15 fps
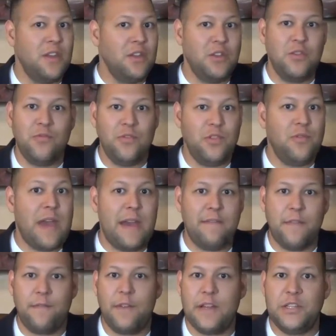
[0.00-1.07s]
You have
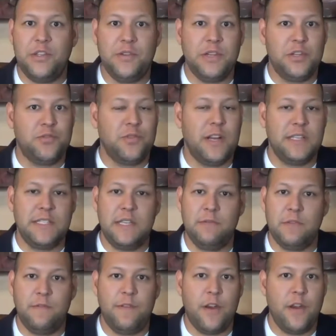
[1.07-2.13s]
a friend you can trust. He
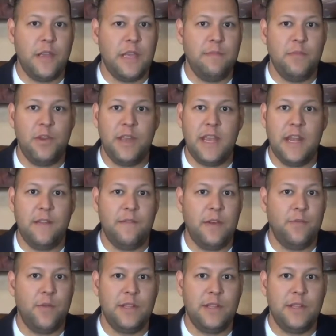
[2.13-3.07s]
was very communicative.